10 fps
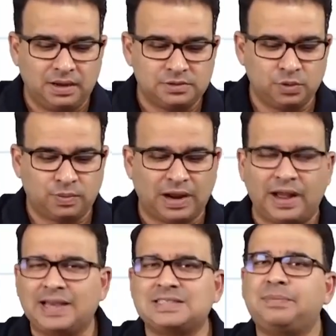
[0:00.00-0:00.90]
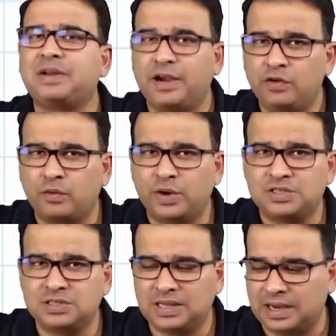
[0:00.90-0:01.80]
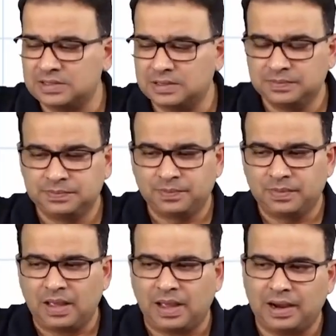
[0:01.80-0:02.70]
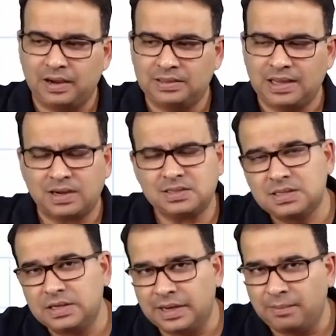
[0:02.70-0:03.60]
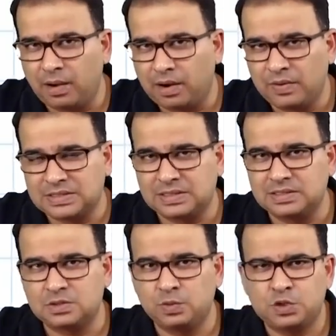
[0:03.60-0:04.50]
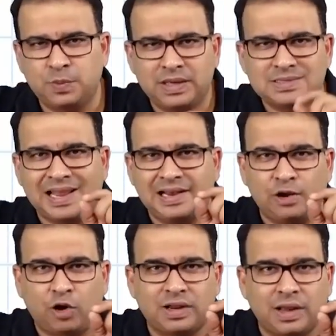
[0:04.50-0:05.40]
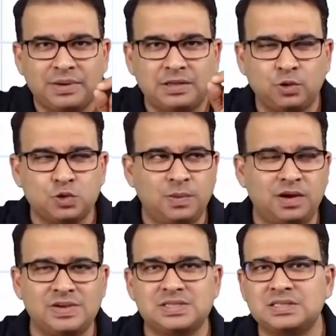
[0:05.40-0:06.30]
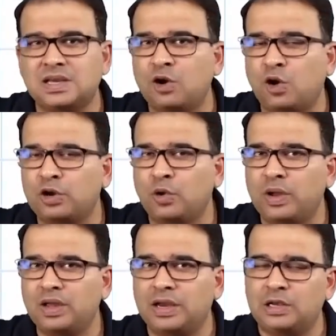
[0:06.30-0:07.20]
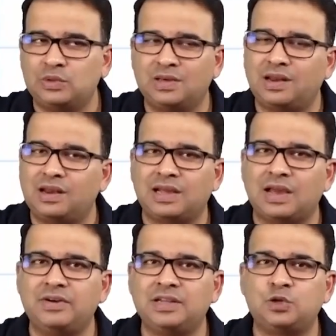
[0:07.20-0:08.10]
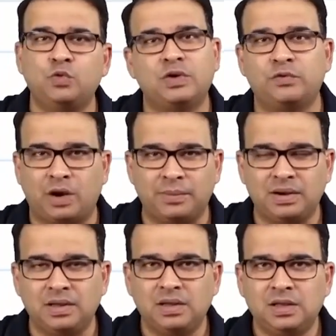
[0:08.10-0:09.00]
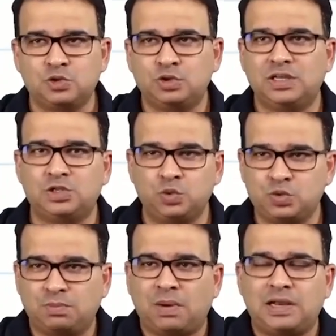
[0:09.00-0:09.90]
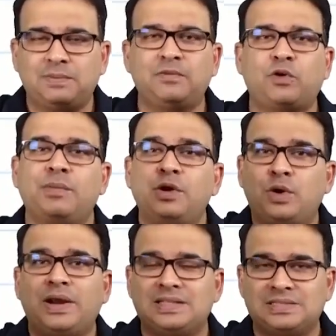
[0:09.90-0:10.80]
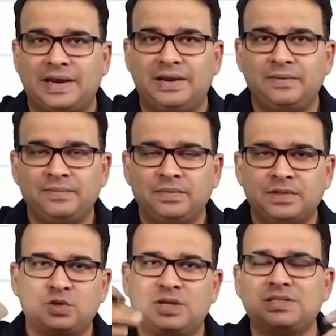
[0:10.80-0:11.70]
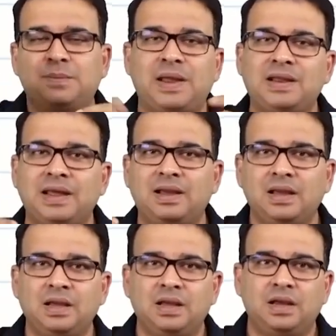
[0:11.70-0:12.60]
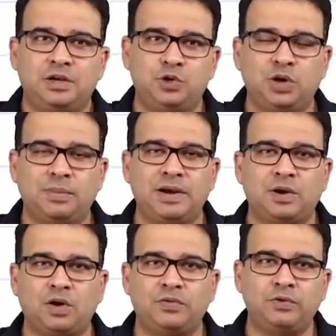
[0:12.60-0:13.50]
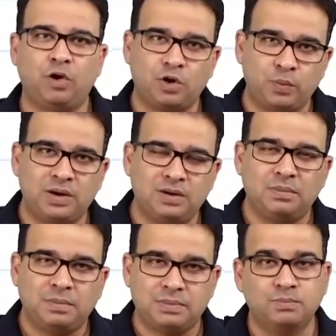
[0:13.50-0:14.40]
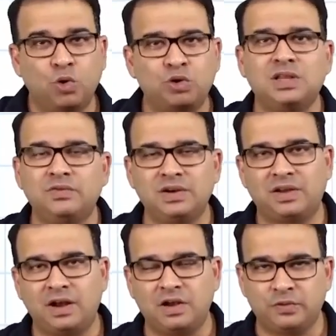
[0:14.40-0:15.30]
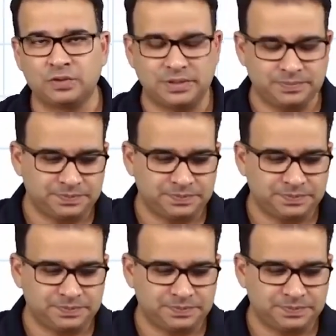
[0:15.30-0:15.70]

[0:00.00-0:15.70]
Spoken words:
So accept kind of questions they ask. And there are certain blood vessels which place like naughty. I mean, those blood vessels are not going into the cranial cavity through one foramen. So they choose multiple foramen to get inside. So they're supplying like dura mater of not one, but more than one cranial fossa.